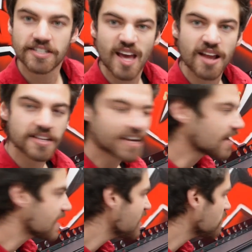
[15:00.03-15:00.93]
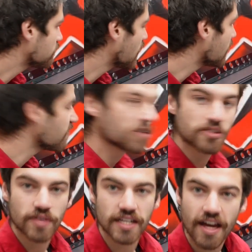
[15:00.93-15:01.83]
tent you're going to hit, but if you're
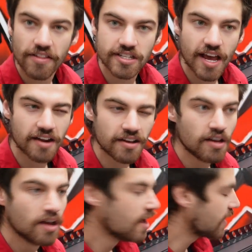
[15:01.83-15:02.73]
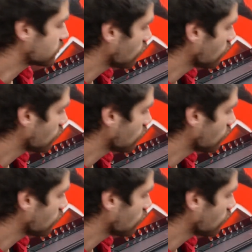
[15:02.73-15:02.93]
doing another tent, it's